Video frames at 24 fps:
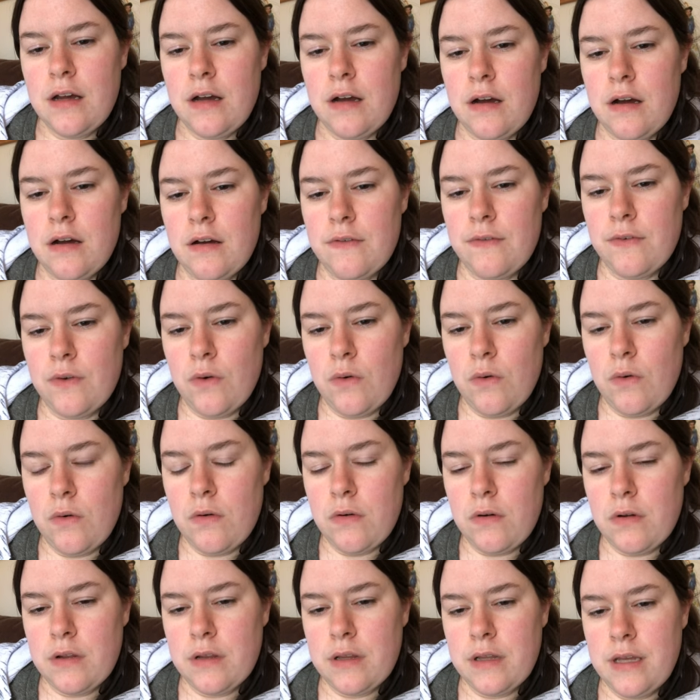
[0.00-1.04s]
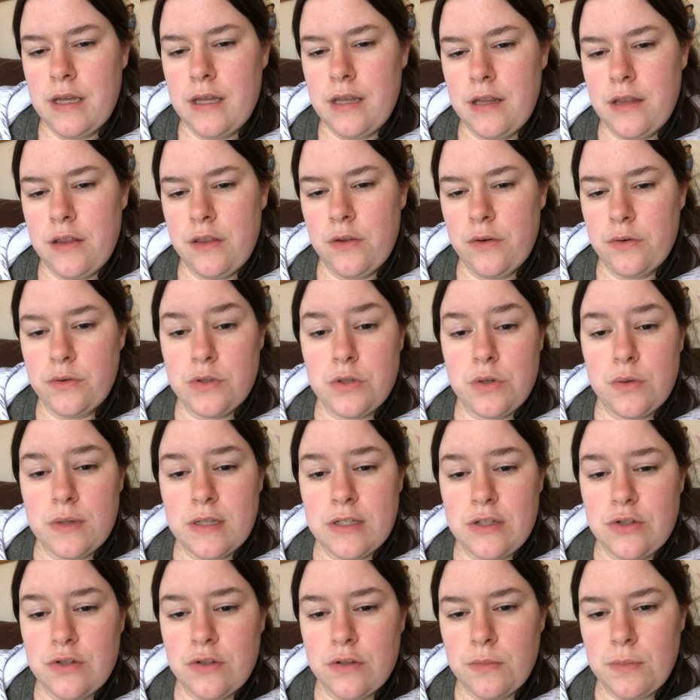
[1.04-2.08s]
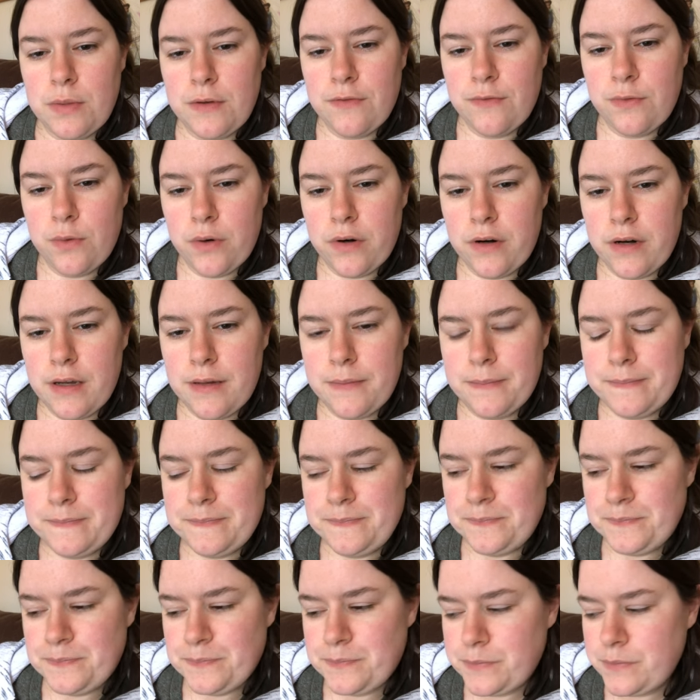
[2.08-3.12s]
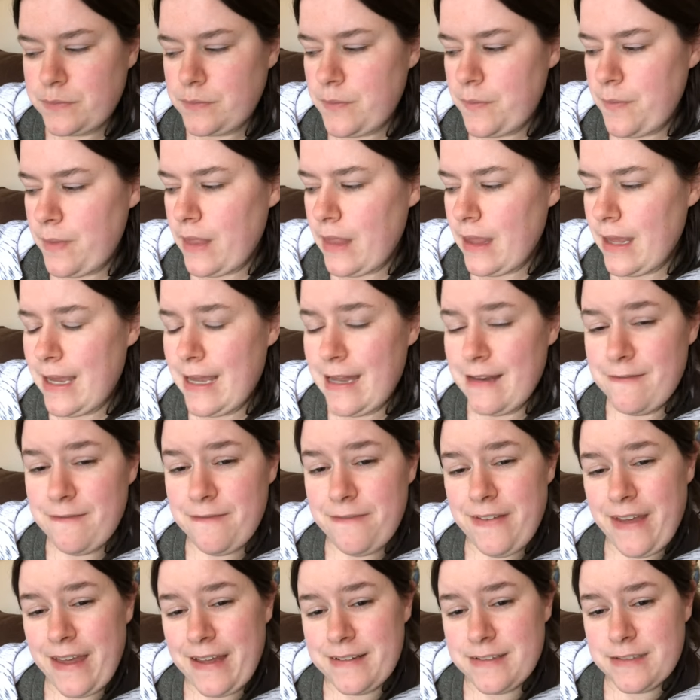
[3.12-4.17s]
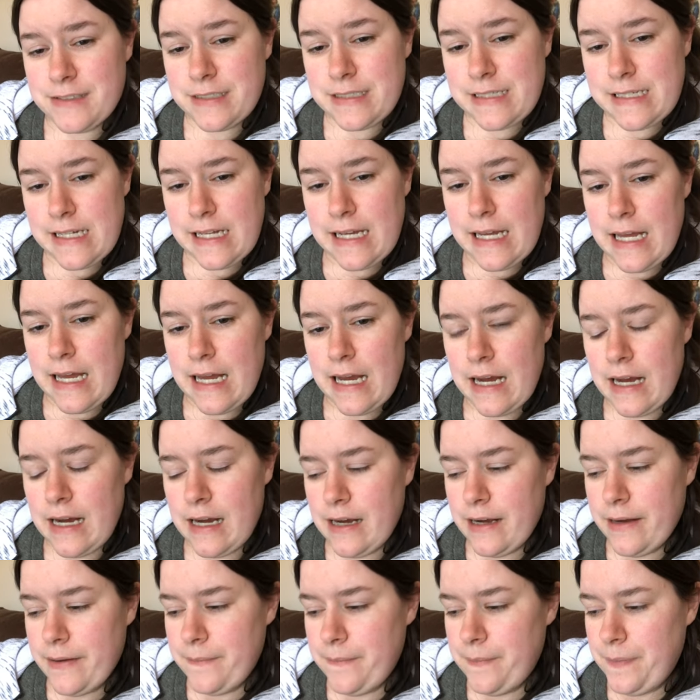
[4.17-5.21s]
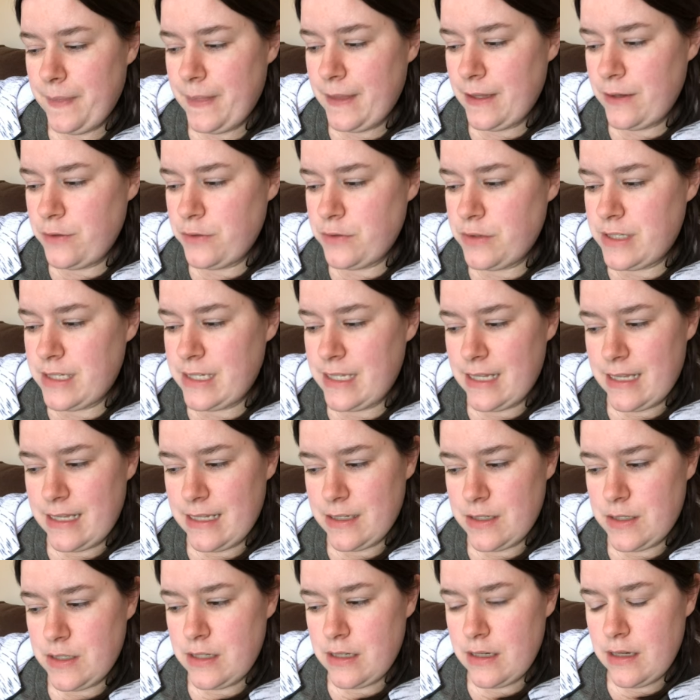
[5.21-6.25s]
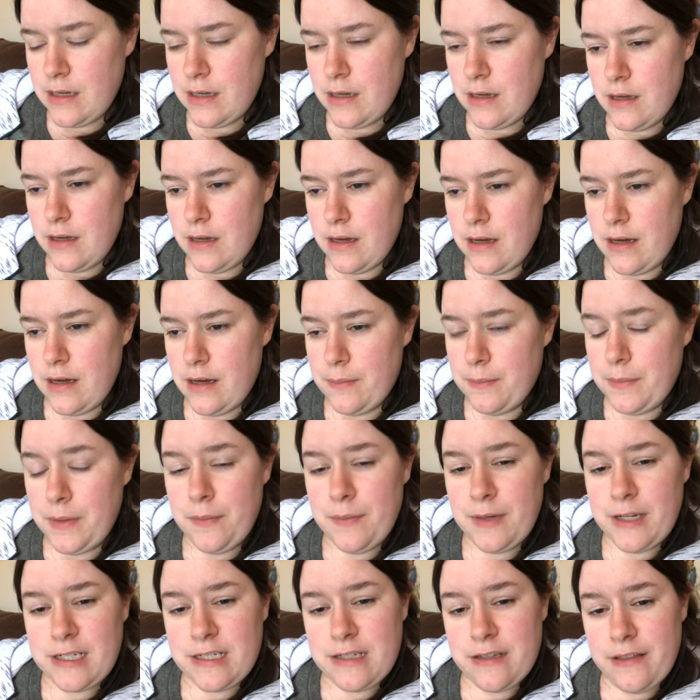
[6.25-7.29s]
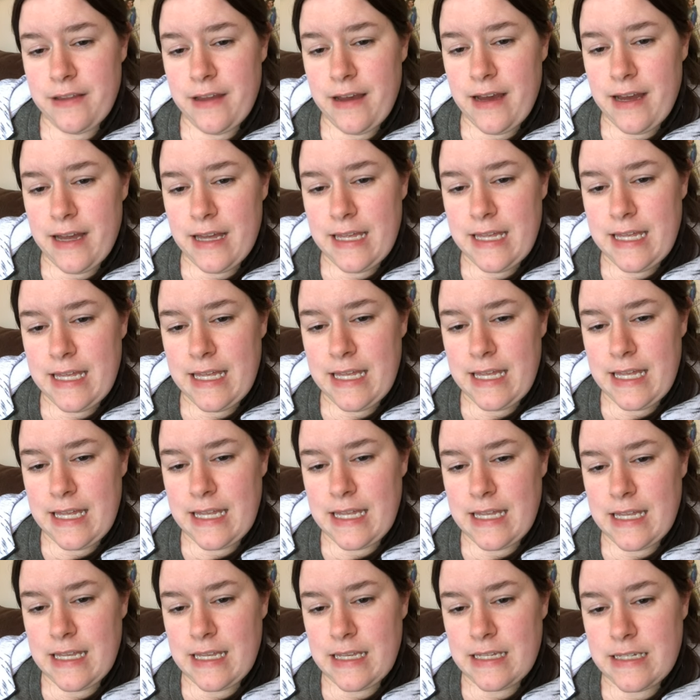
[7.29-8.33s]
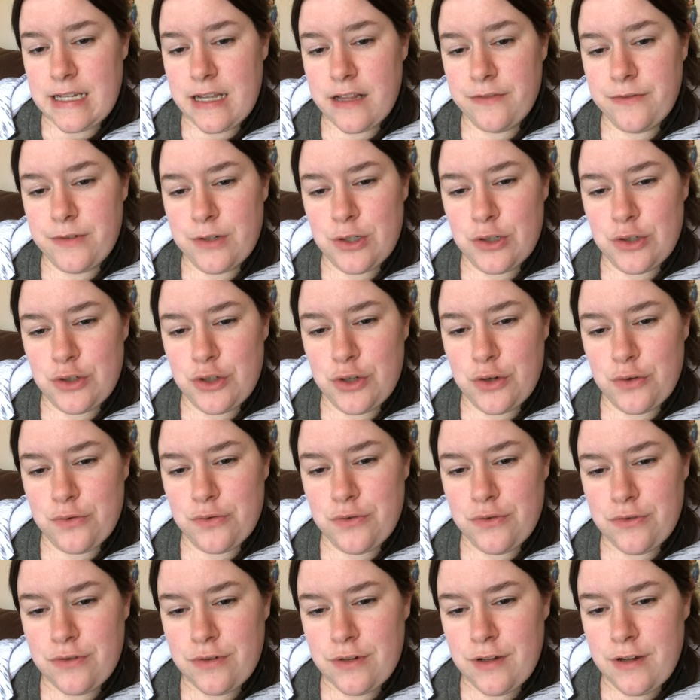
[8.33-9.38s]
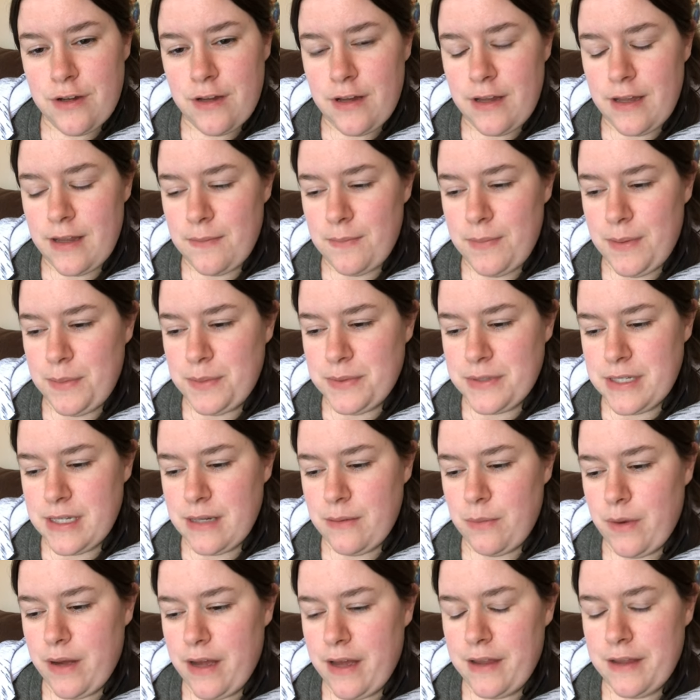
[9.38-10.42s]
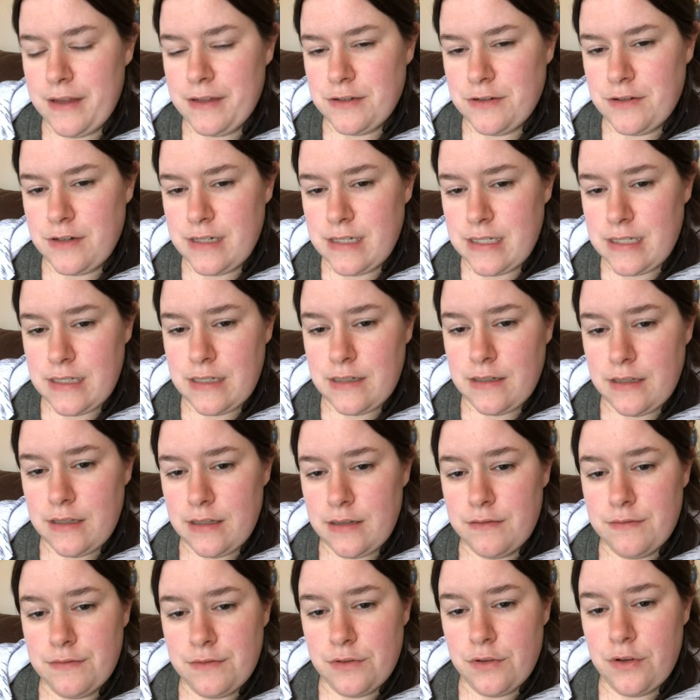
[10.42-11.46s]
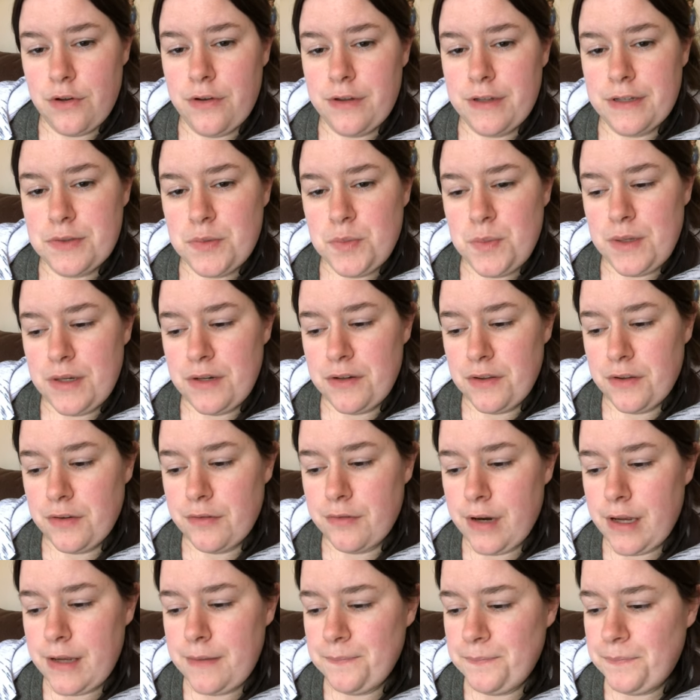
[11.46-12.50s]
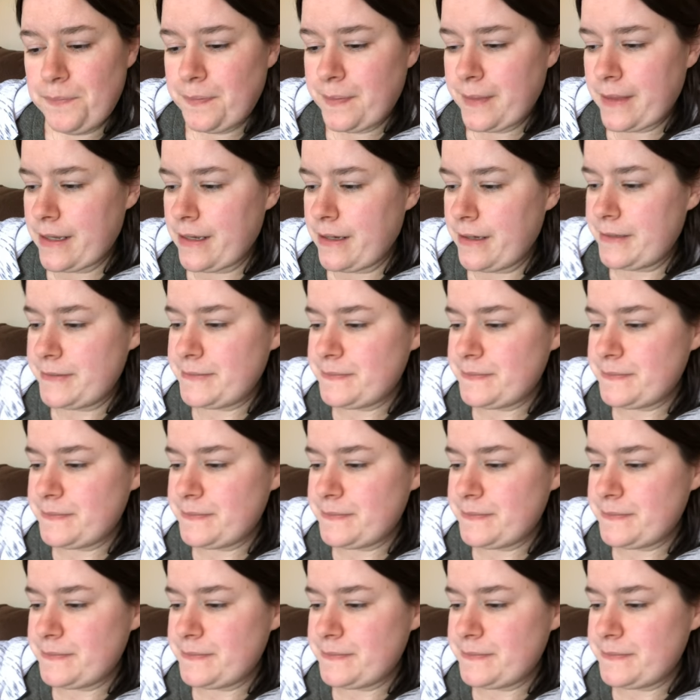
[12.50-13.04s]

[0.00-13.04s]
of all those who had stood before him and failed. Um, you see this uh, mimicked a lot in television shows. And people say, wow, that's crazy. No, that's Peter the Great. Okay.